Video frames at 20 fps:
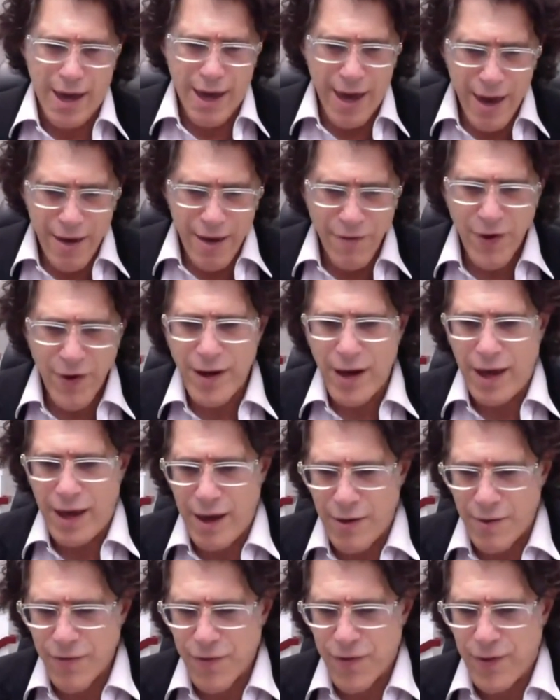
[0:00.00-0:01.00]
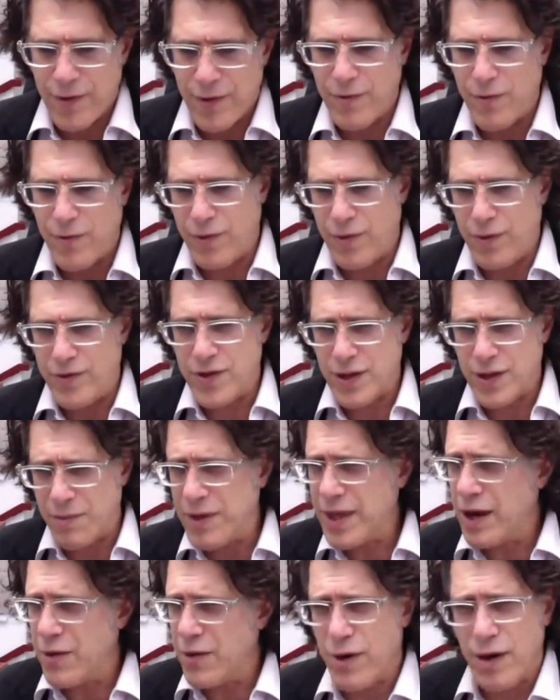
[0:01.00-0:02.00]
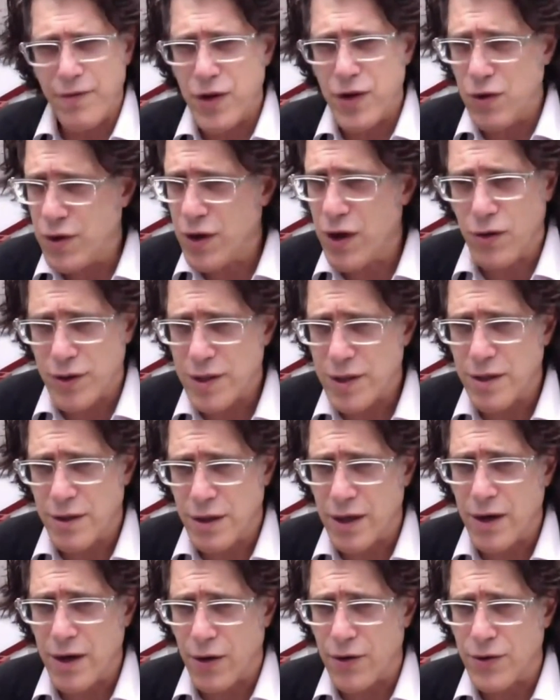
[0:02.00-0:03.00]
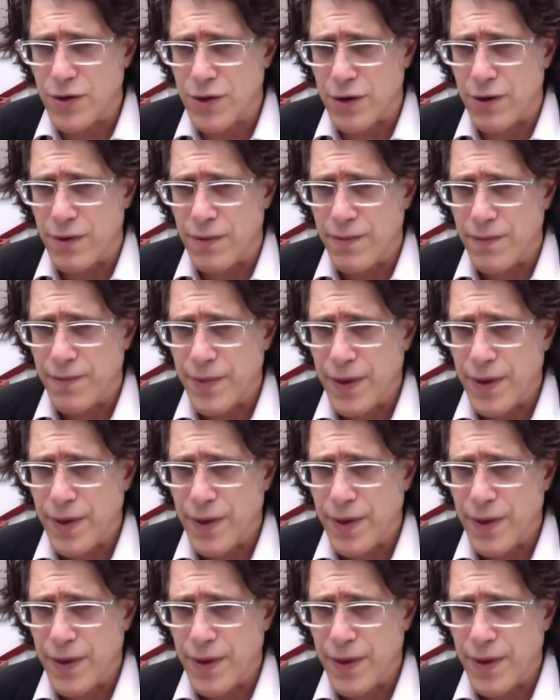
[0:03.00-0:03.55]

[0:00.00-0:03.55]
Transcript: Even if some of that revenue goes to the culture,